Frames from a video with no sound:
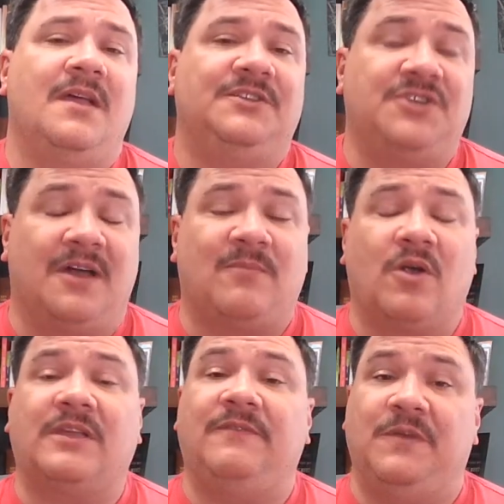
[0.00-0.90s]
John
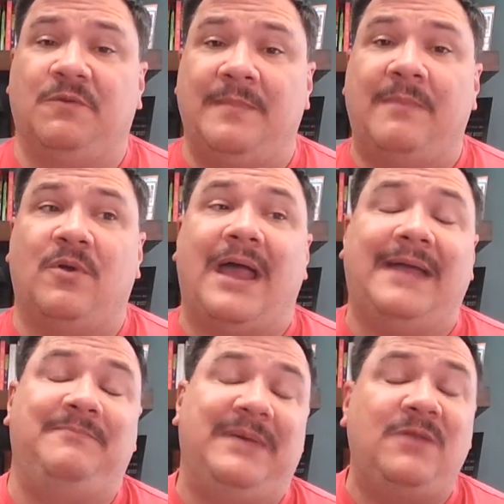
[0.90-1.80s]
Mark, if you remember,
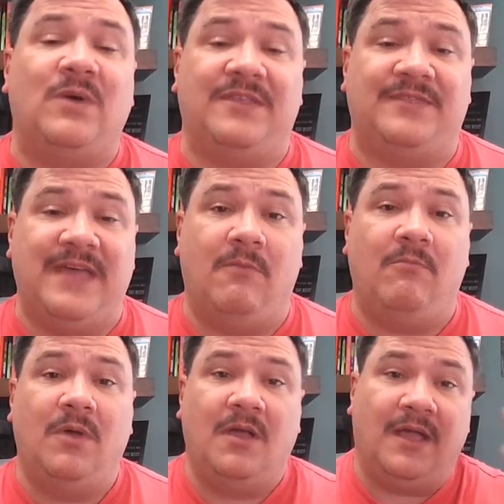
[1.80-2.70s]
had been with them
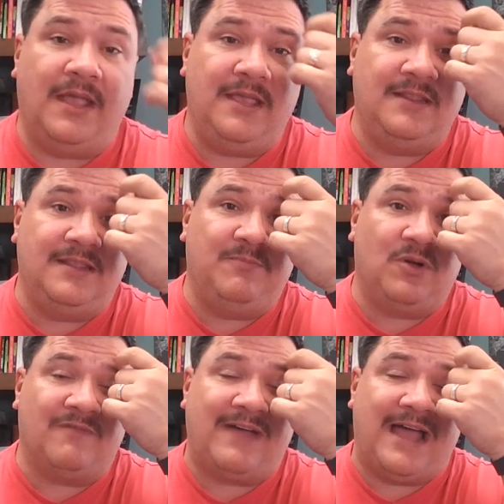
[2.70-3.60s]
in the
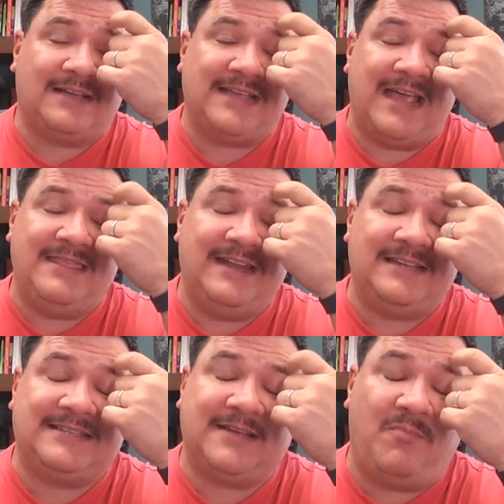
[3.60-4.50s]
book of Acts, and then
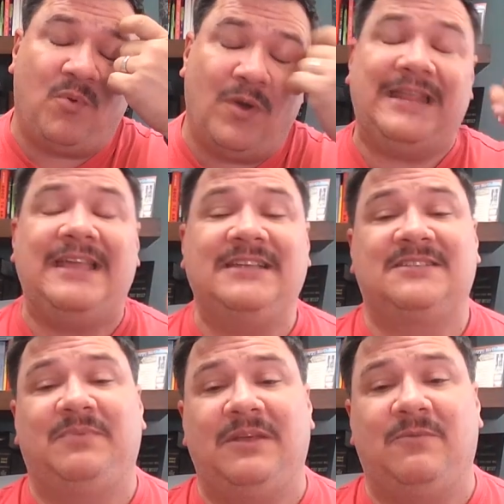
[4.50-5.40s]
at some point he
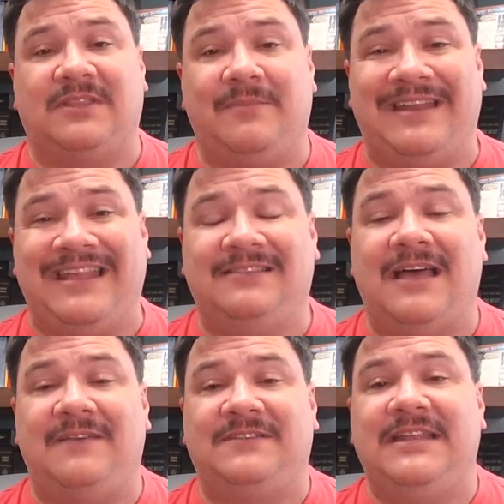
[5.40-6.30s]
split with them and he
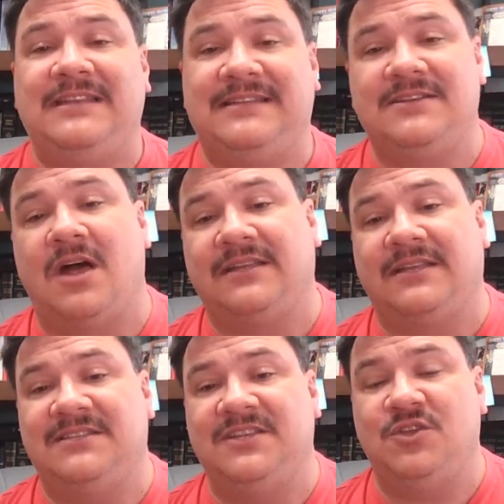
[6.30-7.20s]
left and he did not
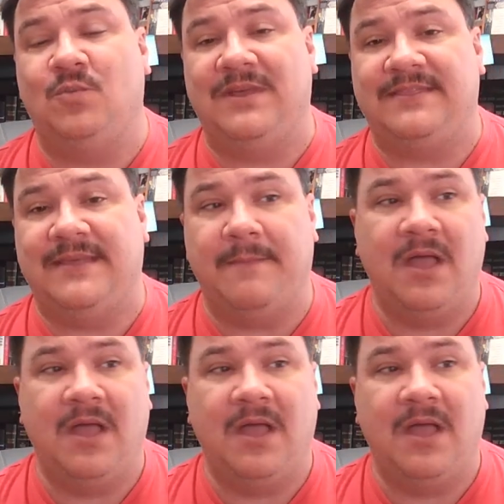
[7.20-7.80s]
continue with them.